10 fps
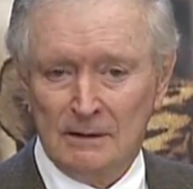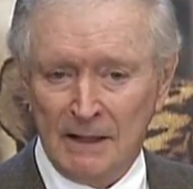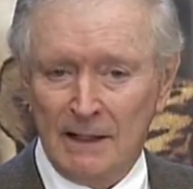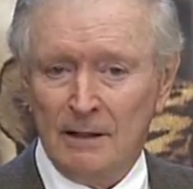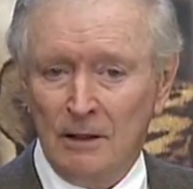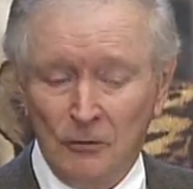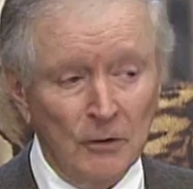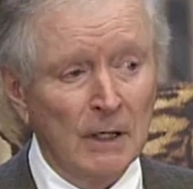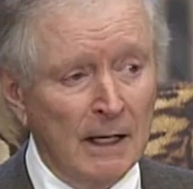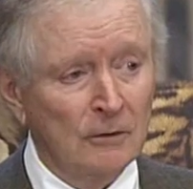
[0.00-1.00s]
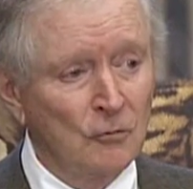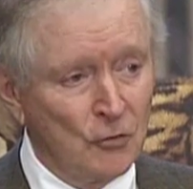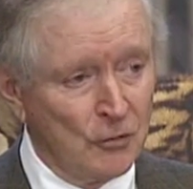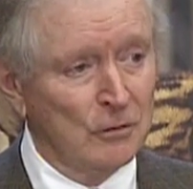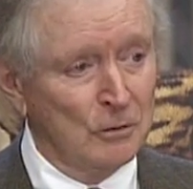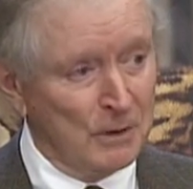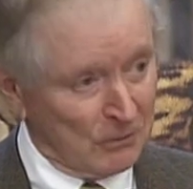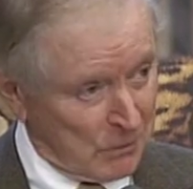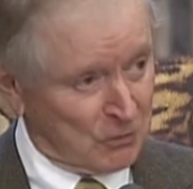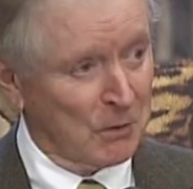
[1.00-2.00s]
That is not true,
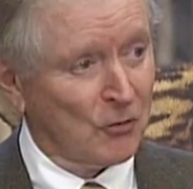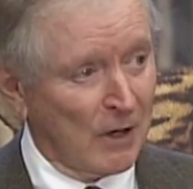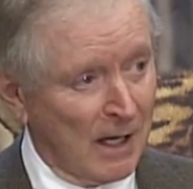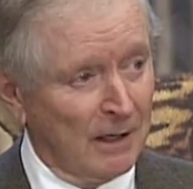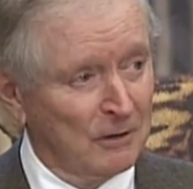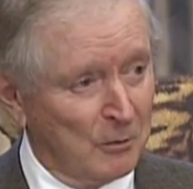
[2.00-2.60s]
which we're trying